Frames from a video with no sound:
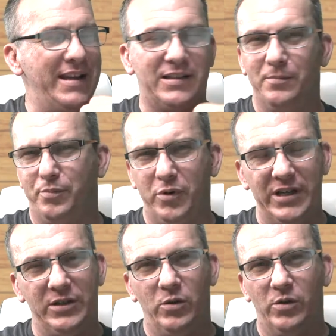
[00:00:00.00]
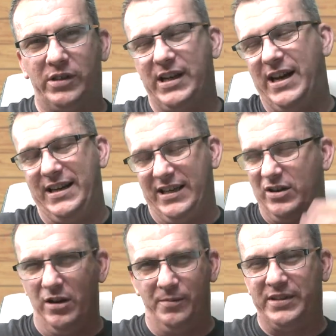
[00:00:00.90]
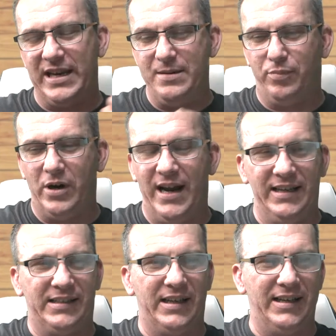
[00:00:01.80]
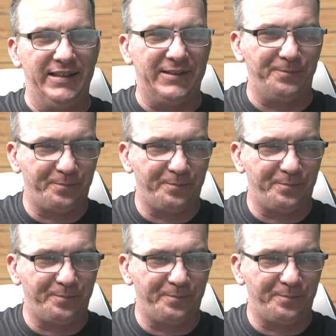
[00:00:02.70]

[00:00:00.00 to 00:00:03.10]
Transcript: some pretty cool signs. I call them state pride signs.